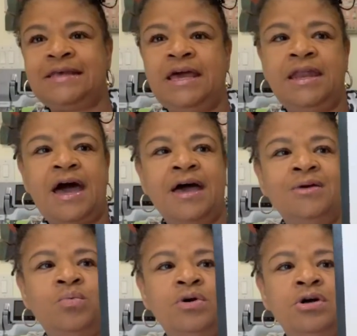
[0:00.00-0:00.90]
and I
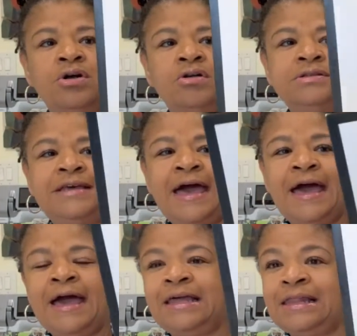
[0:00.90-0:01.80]
will
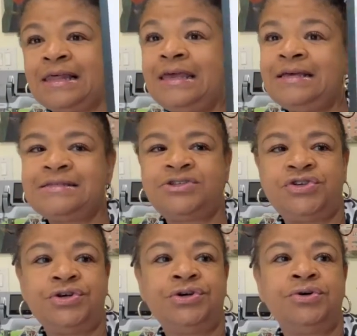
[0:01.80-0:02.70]
tag links
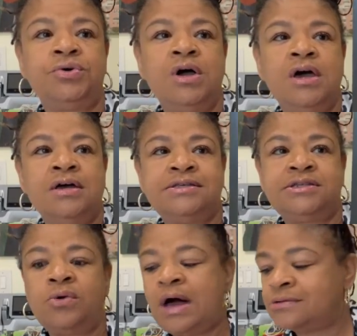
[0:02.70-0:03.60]
to
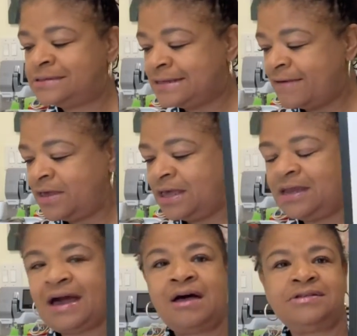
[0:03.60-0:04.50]
Sew House
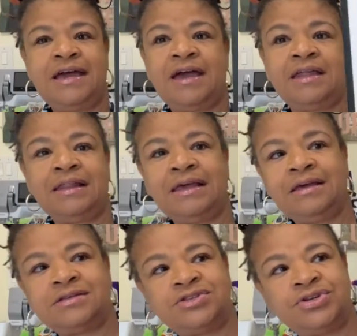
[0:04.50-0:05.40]
7. I'll tag
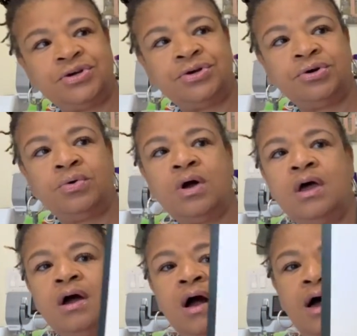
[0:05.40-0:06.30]
links to
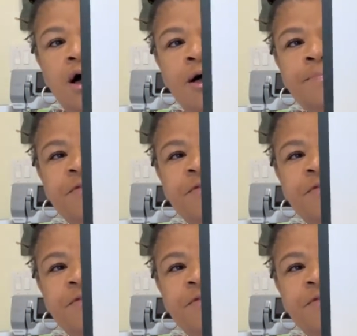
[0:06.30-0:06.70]
the